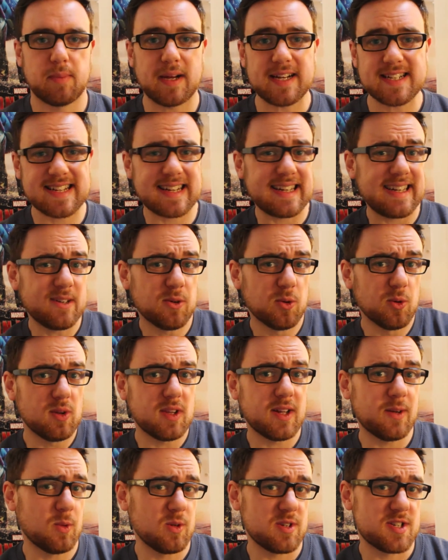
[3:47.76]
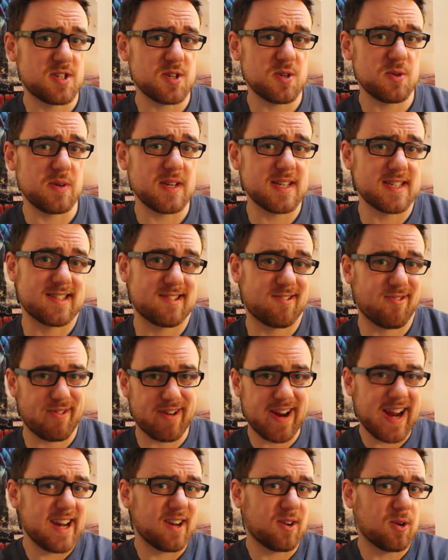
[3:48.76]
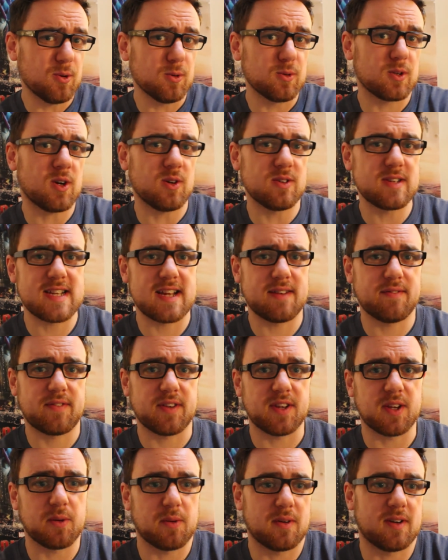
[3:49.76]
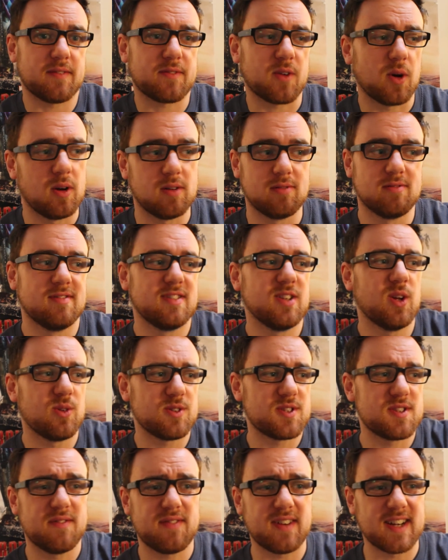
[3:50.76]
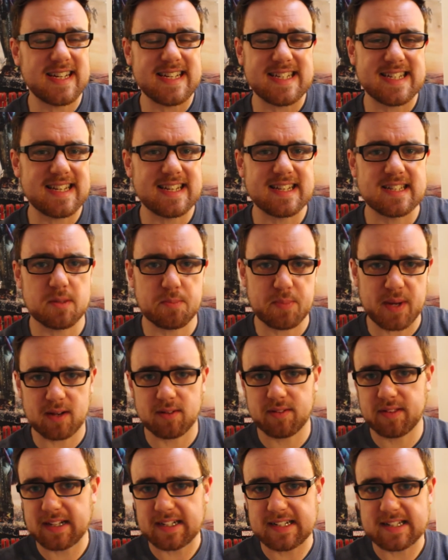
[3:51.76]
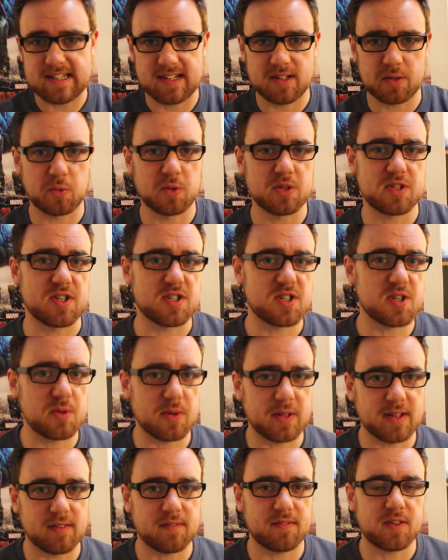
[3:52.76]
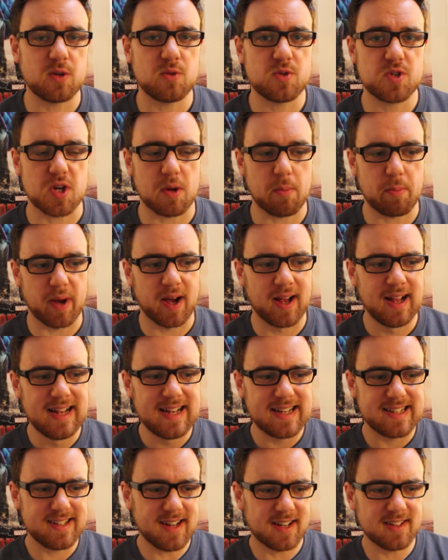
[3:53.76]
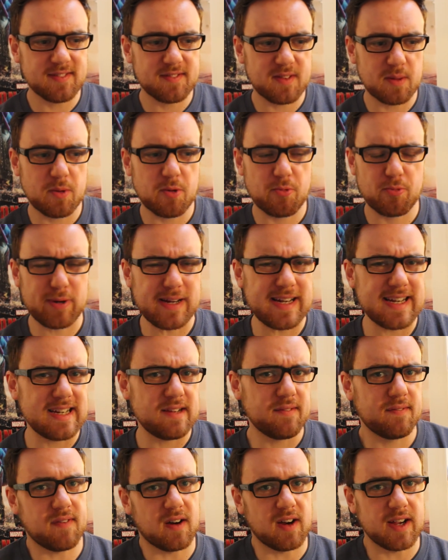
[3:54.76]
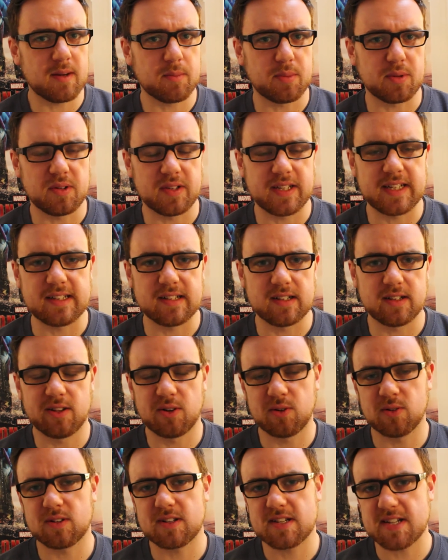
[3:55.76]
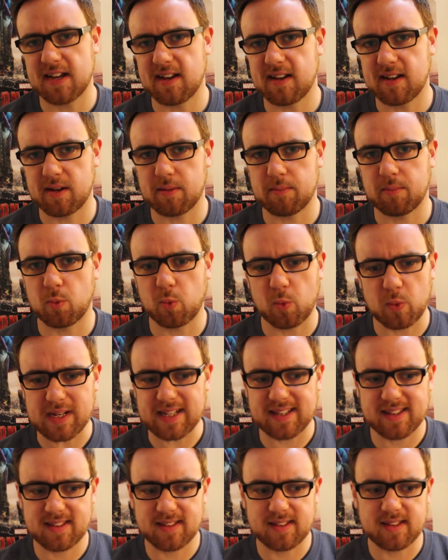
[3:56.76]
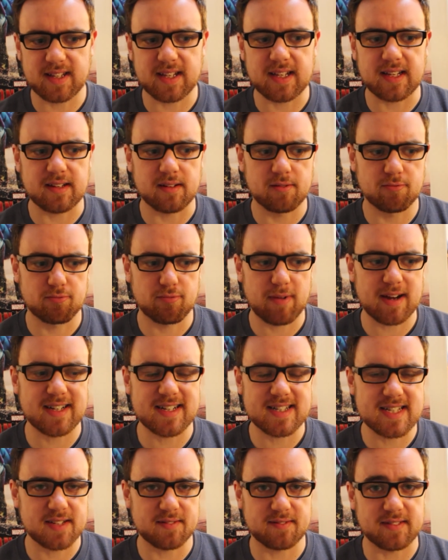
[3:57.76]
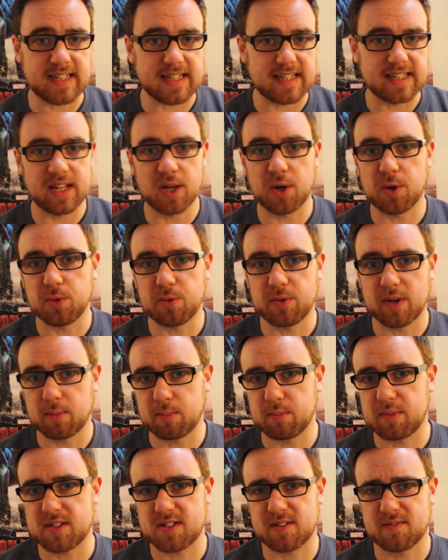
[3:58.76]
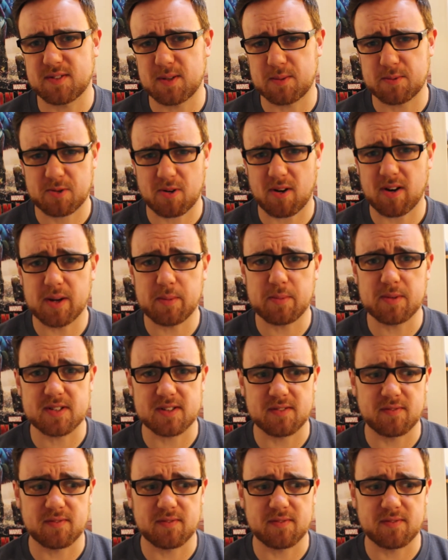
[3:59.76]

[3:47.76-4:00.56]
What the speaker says: Basically, all I want to do is create cool content for you, and I've got lots of ideas about things that I want to do in the future, but none of them are really viable in the long term with the relatively low numbers of subscribers